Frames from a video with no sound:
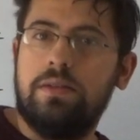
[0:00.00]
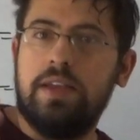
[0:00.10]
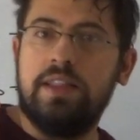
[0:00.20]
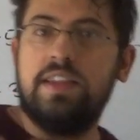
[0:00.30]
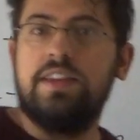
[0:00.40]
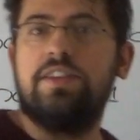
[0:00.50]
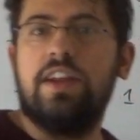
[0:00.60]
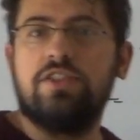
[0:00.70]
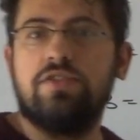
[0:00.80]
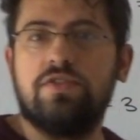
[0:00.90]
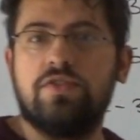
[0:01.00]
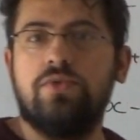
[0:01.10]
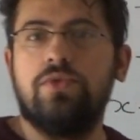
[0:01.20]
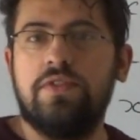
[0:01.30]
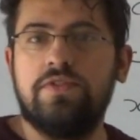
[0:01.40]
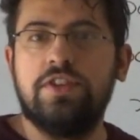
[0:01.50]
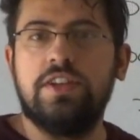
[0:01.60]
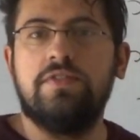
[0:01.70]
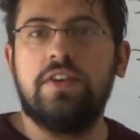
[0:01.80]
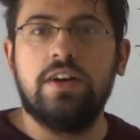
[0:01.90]
in the International School of
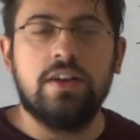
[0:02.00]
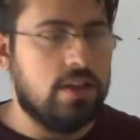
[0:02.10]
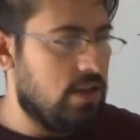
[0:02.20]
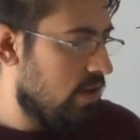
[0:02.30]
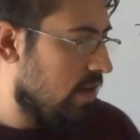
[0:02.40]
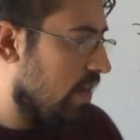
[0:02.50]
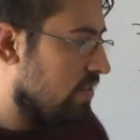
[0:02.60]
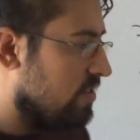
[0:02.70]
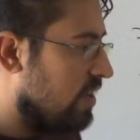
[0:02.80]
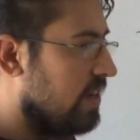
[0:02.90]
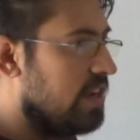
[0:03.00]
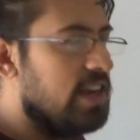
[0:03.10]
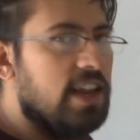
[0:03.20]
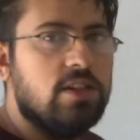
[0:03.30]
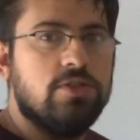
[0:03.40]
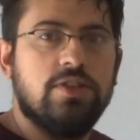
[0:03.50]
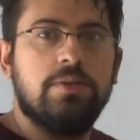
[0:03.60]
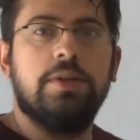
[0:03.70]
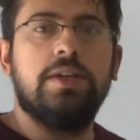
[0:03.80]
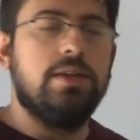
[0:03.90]
Geneva. I studied in
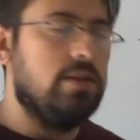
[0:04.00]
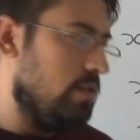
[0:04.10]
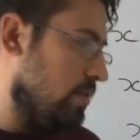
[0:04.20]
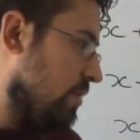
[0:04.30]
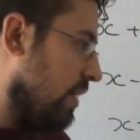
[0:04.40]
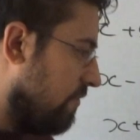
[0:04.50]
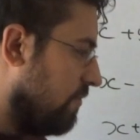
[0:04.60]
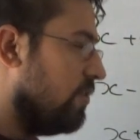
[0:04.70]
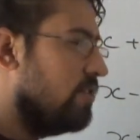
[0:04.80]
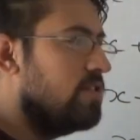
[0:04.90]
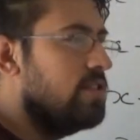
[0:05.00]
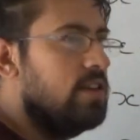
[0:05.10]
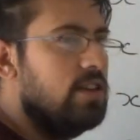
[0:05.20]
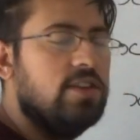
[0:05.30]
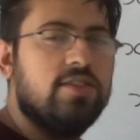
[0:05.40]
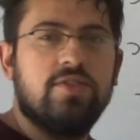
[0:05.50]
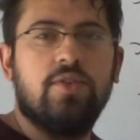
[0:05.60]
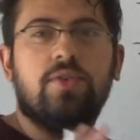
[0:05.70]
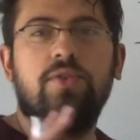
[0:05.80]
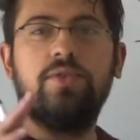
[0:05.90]
LGB at first.
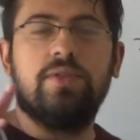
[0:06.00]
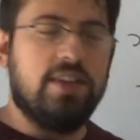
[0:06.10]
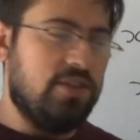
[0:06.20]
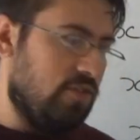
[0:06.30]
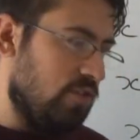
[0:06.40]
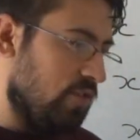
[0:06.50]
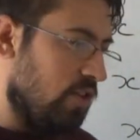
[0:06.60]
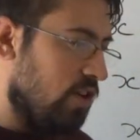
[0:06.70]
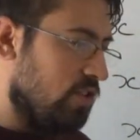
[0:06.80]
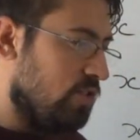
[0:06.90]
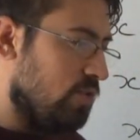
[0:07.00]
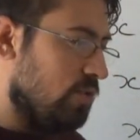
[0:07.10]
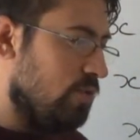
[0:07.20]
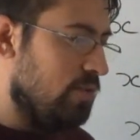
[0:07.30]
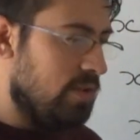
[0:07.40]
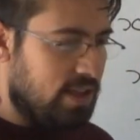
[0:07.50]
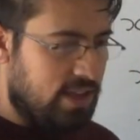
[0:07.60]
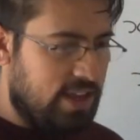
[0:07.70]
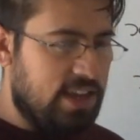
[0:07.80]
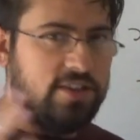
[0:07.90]
So if you've gone to
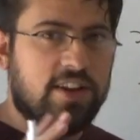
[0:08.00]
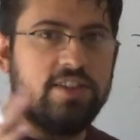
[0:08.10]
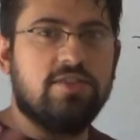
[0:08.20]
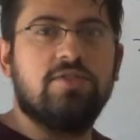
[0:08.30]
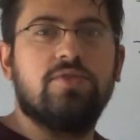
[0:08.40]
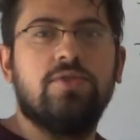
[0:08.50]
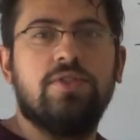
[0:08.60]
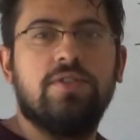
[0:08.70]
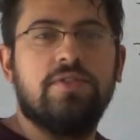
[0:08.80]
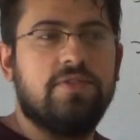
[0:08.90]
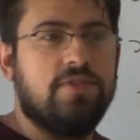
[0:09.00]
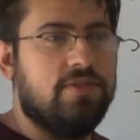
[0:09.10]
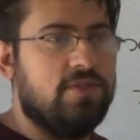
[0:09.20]
International School of